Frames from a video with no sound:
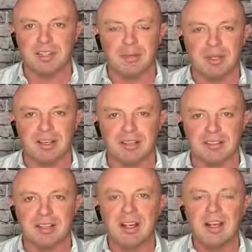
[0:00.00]

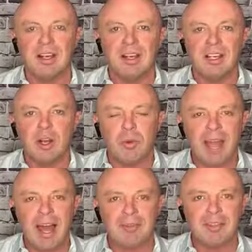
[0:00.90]
because, you know, we
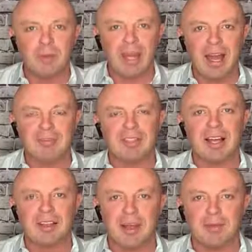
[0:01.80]
have to
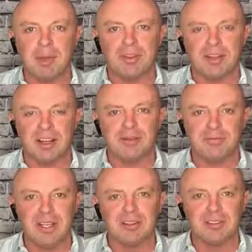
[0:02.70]
let them know that their
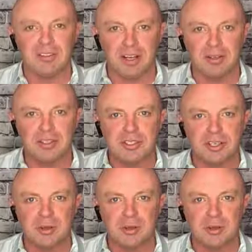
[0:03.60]
feelings are understood.